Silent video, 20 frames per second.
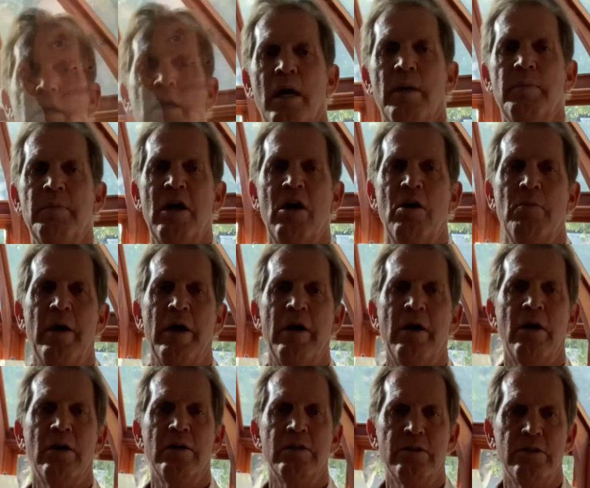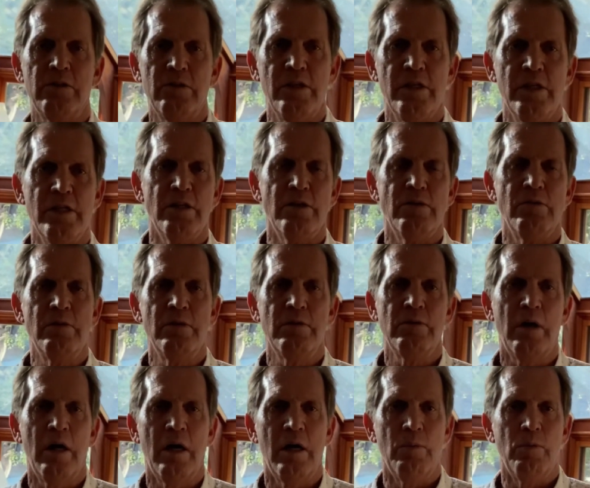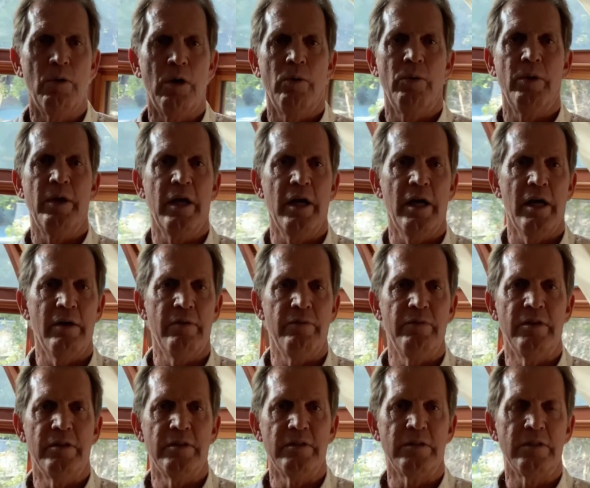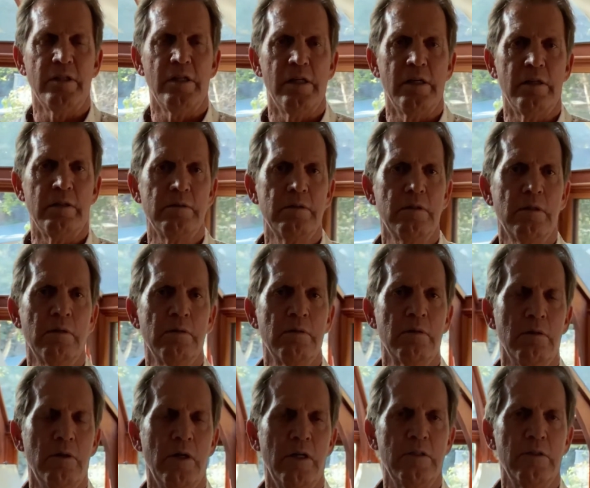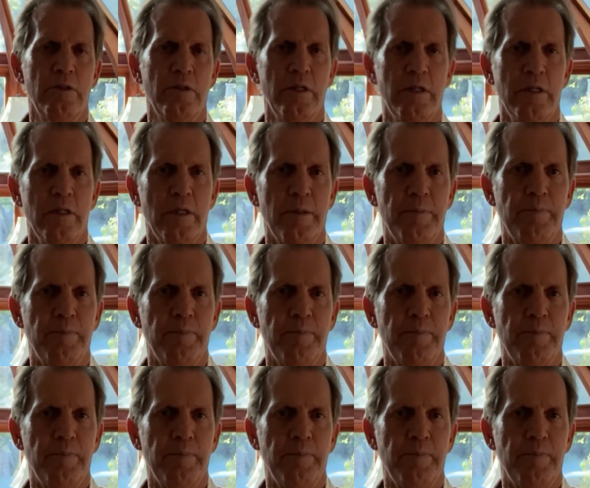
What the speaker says: Now my art studio, where we have this clerestory